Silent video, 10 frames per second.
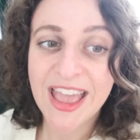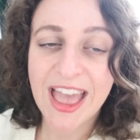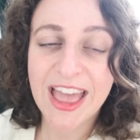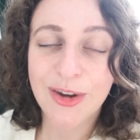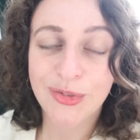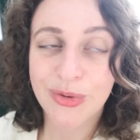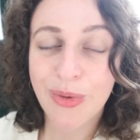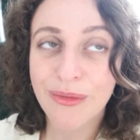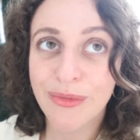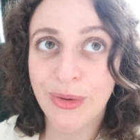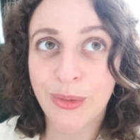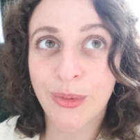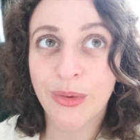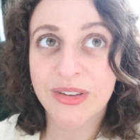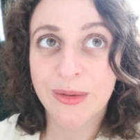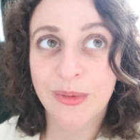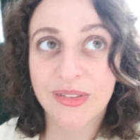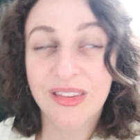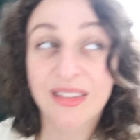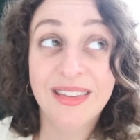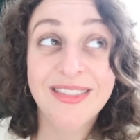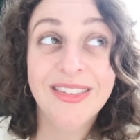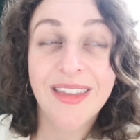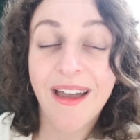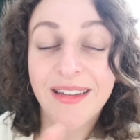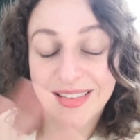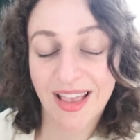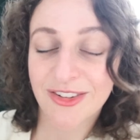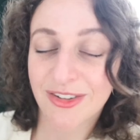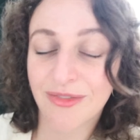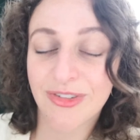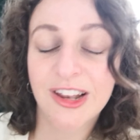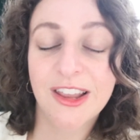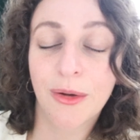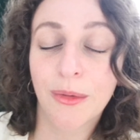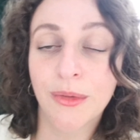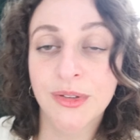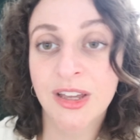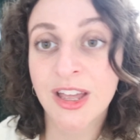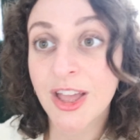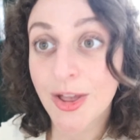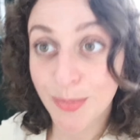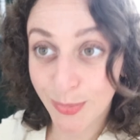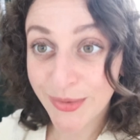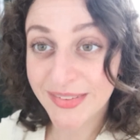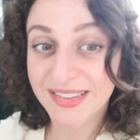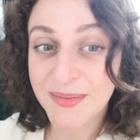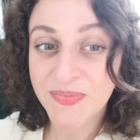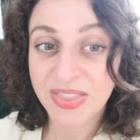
and on the ground floor there was this entire section of really old books,